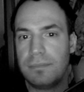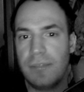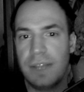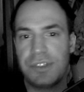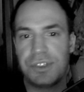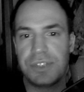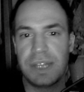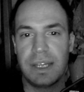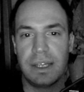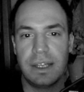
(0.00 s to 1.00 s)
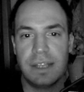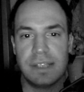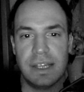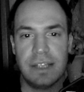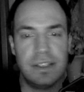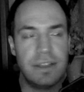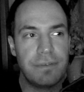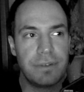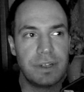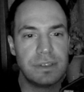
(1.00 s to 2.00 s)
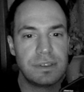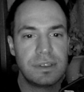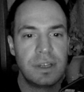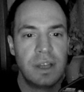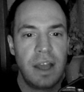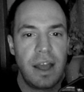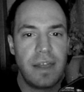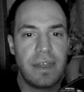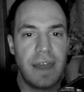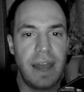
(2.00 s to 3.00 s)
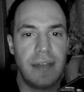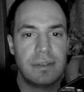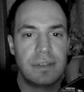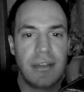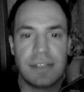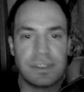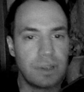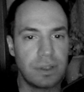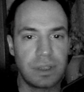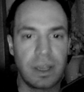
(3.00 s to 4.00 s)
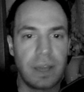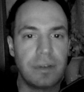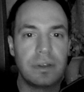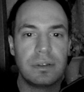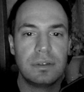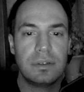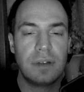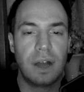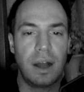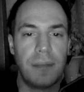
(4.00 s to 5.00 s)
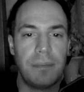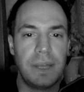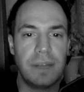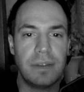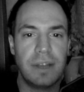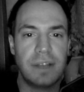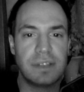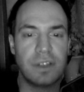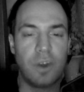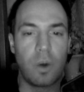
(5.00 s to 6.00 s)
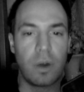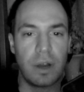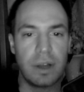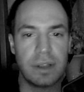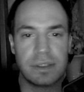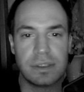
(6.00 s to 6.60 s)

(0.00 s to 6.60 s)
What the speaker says: It's a difference that ties us all together. It's an aura.